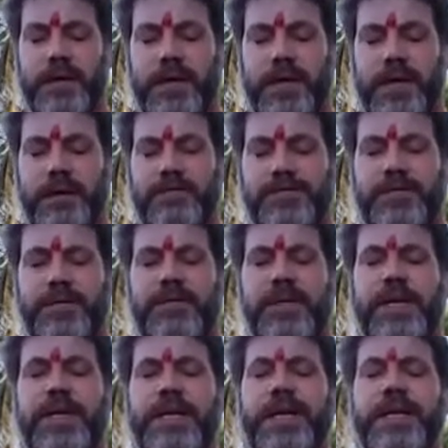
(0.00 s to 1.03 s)
and from the
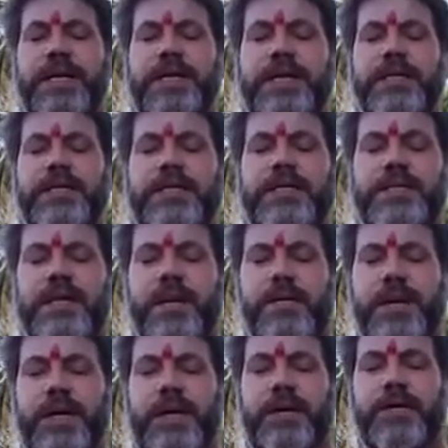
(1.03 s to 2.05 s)
knees
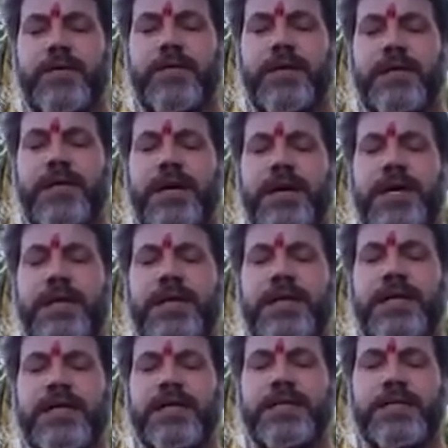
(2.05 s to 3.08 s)
coming into the
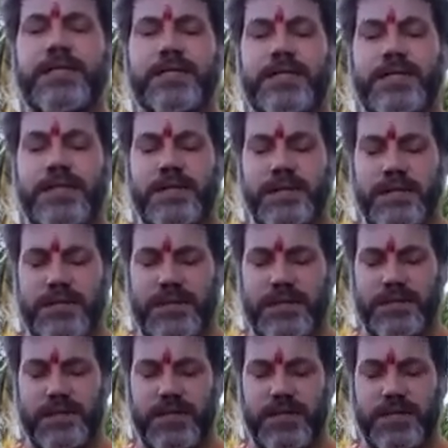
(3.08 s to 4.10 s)
thighs,
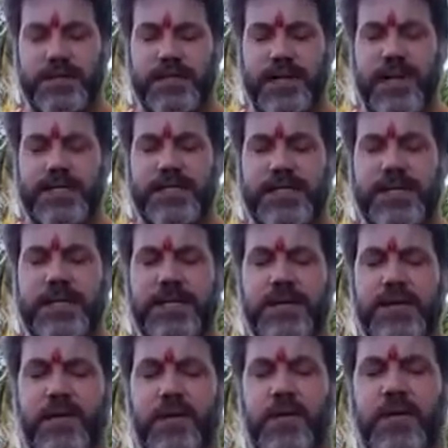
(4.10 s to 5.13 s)
relaxing the
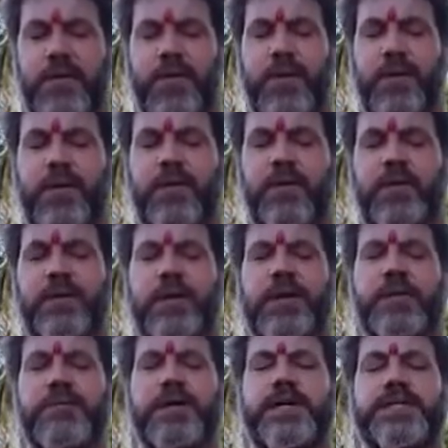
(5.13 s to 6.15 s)
whole lower
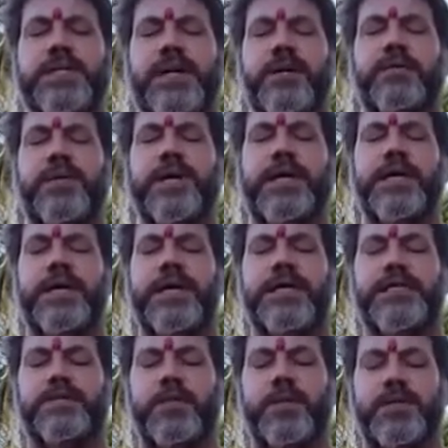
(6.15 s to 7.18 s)
limb as completely as
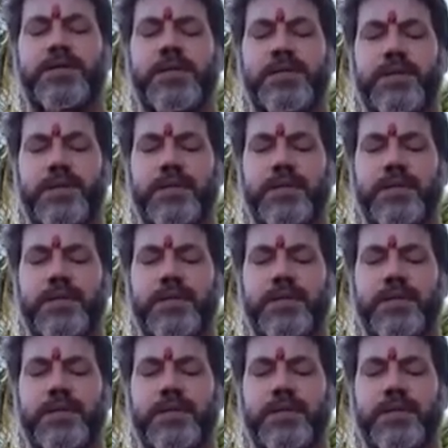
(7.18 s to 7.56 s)
possible.